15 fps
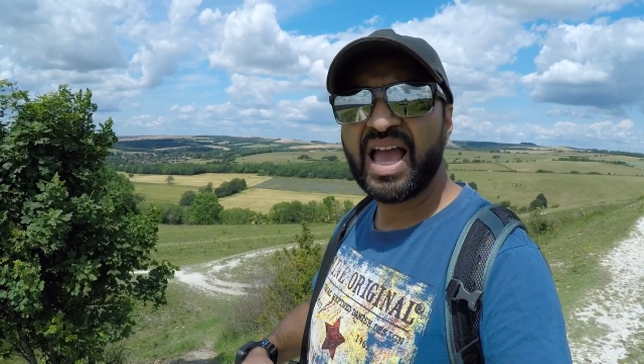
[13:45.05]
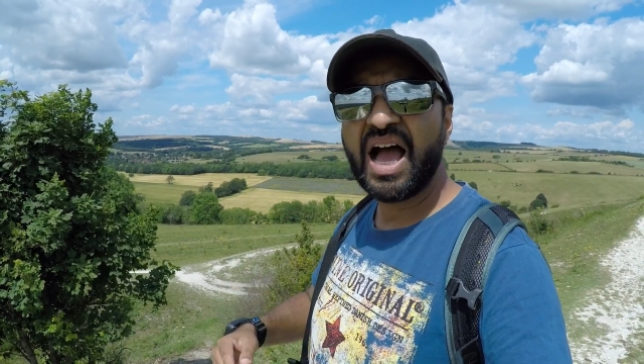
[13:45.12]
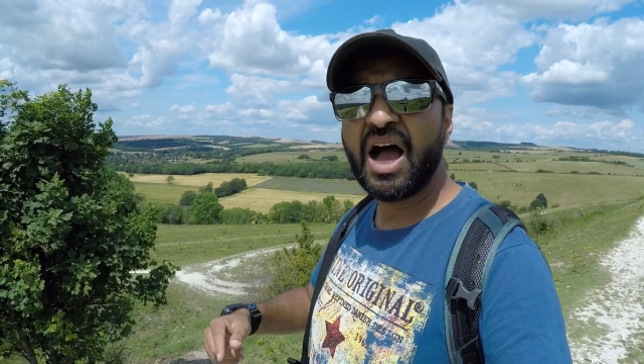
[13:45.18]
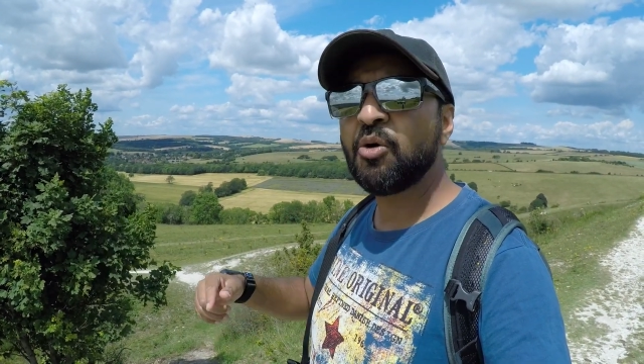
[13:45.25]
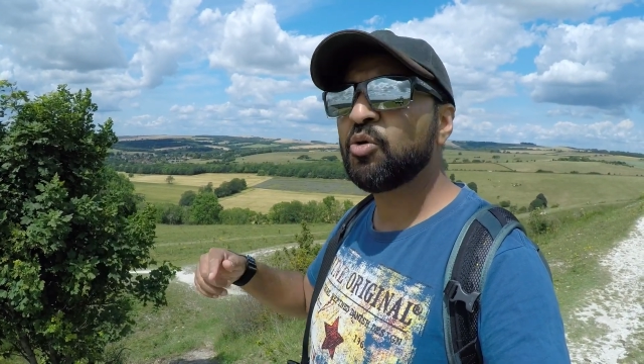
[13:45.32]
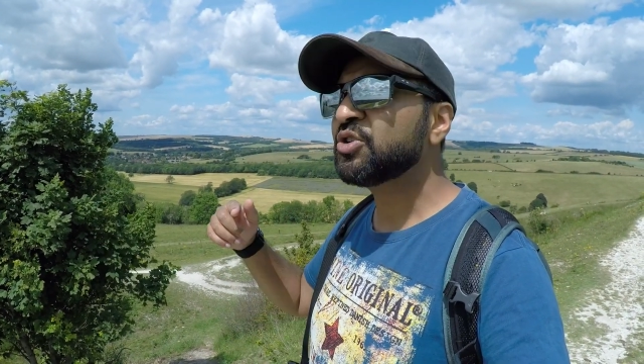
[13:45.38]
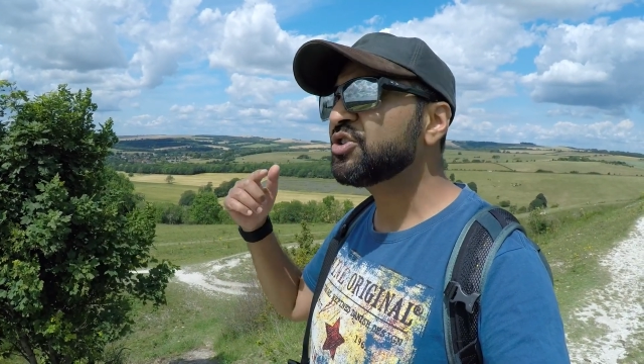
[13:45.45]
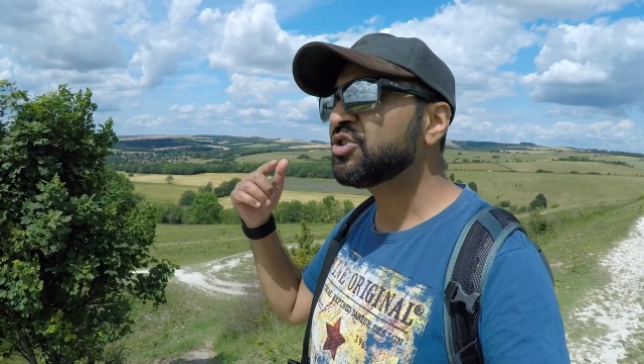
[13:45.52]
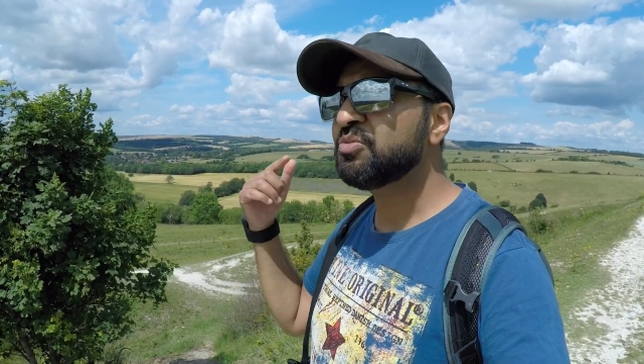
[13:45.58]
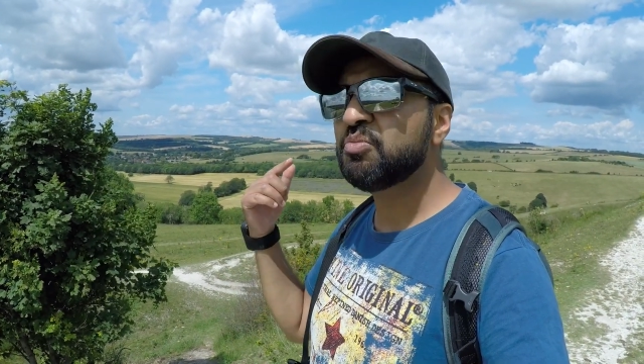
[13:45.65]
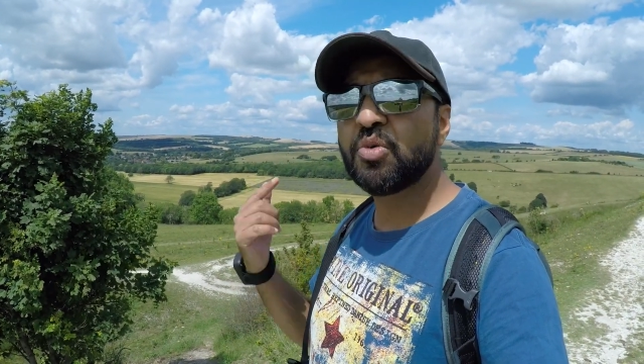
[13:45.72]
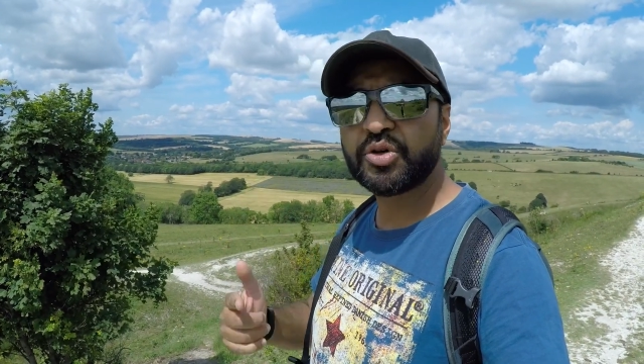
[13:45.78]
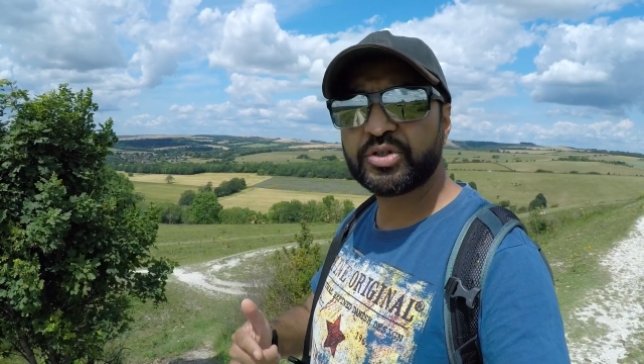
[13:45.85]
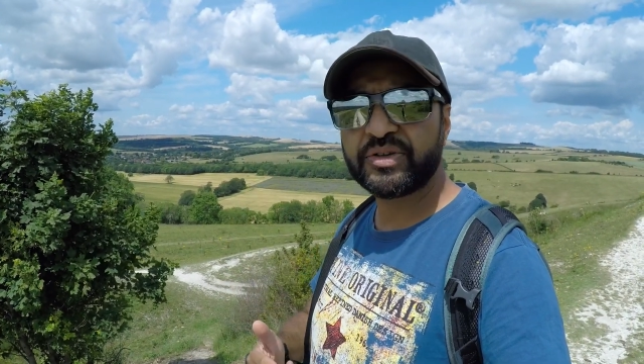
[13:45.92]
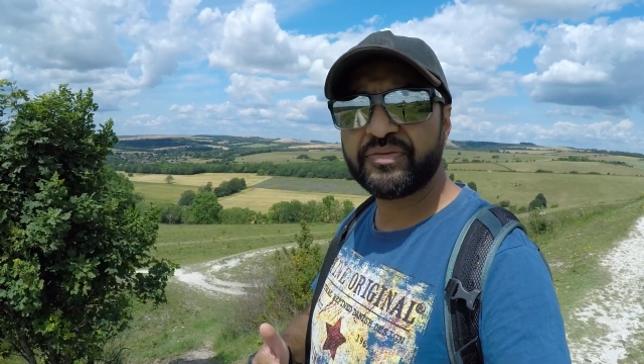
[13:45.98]
I want to
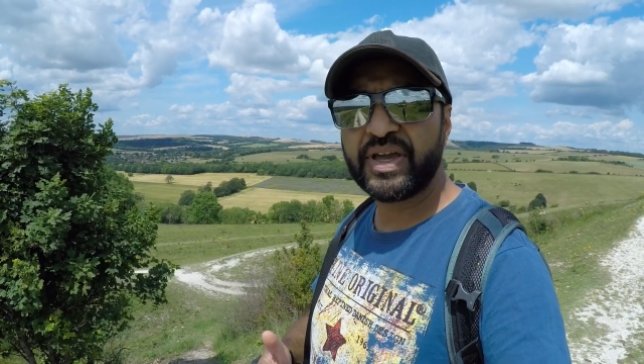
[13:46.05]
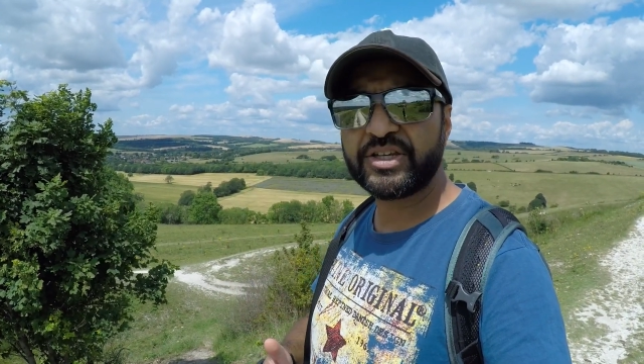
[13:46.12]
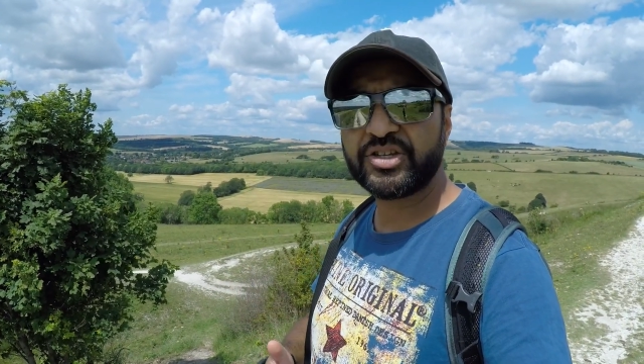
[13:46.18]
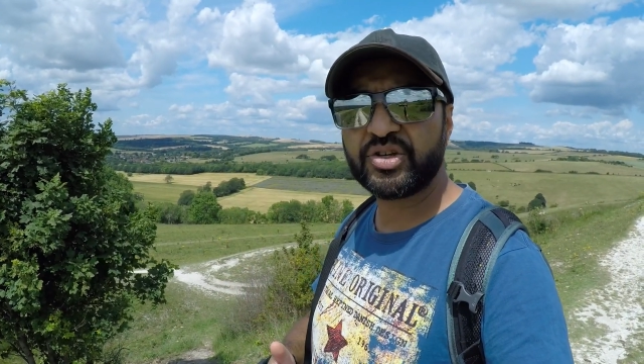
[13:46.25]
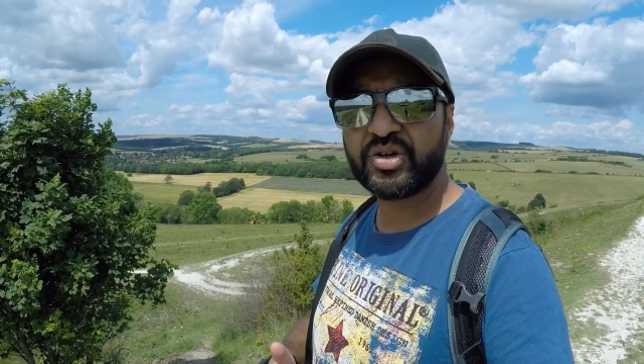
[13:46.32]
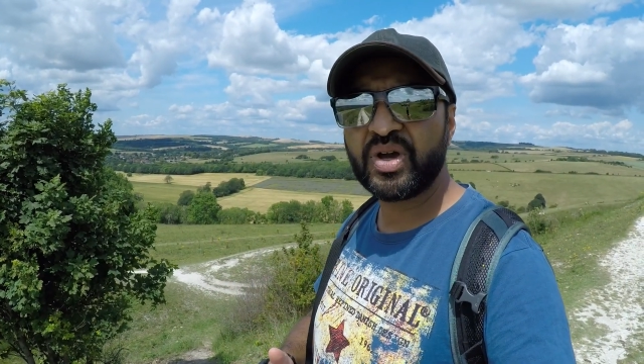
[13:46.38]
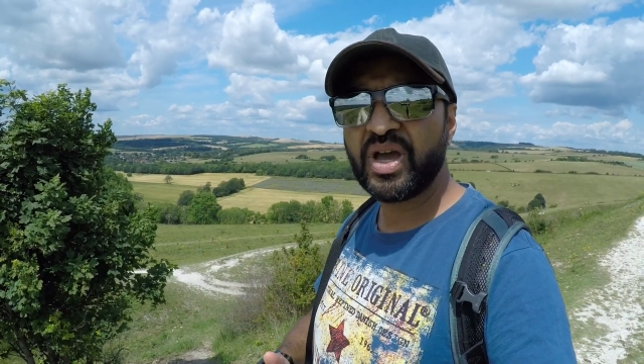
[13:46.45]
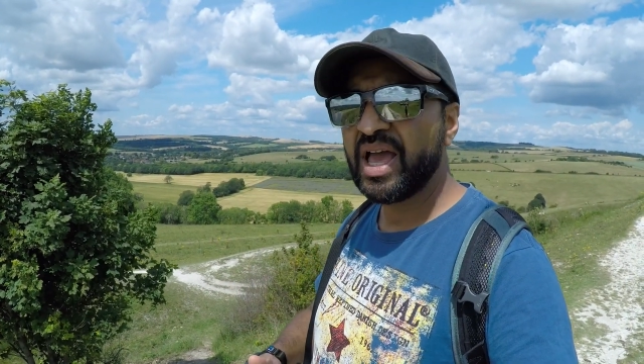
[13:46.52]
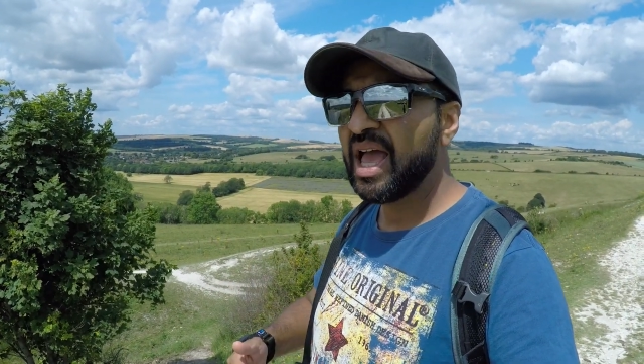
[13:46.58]
motivate you.